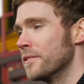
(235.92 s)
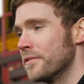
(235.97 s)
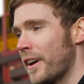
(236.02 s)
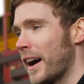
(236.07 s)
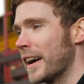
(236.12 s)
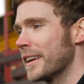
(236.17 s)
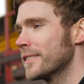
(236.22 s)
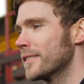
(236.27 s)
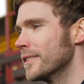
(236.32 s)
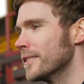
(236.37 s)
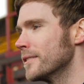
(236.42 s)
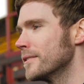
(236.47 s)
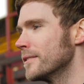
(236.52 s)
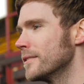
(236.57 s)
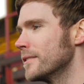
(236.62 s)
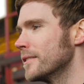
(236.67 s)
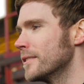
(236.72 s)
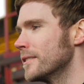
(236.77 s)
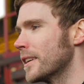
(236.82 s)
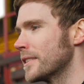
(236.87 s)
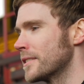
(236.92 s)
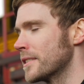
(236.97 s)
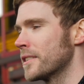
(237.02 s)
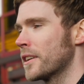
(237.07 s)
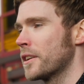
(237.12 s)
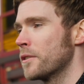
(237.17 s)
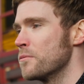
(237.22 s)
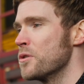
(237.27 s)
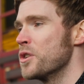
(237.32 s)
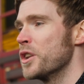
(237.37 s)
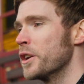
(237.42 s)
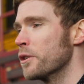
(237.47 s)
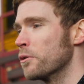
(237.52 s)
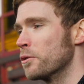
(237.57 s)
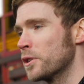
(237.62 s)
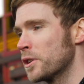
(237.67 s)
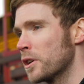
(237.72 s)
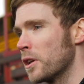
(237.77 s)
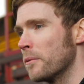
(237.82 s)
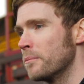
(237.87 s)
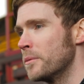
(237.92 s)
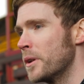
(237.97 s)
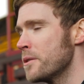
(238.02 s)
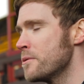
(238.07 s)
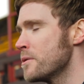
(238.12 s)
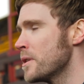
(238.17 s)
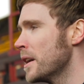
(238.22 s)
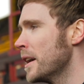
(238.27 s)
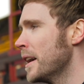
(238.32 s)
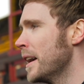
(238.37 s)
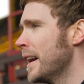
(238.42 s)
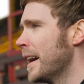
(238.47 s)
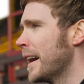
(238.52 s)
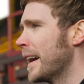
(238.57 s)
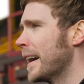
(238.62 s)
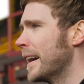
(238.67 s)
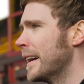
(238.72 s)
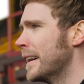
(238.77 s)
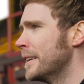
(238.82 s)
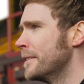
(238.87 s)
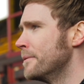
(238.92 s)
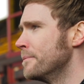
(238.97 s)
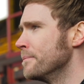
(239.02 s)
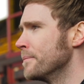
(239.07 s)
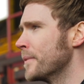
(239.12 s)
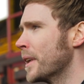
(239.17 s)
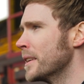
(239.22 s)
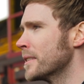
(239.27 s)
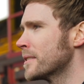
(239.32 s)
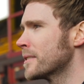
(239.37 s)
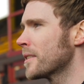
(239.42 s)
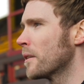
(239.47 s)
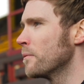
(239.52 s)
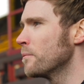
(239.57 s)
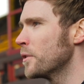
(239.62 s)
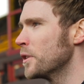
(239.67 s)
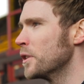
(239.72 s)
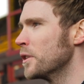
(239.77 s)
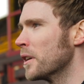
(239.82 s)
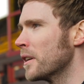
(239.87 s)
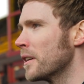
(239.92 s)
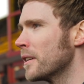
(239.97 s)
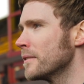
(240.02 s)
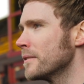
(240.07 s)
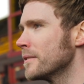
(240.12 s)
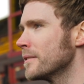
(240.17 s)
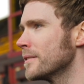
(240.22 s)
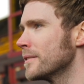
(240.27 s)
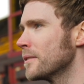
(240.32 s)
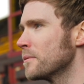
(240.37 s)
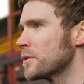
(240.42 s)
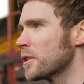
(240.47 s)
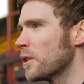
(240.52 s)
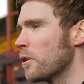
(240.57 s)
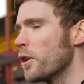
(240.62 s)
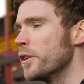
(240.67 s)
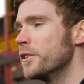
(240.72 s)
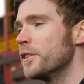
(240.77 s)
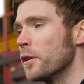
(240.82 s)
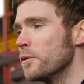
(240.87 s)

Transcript: the fact that this is a community-owned club now. It's something that there was a lot of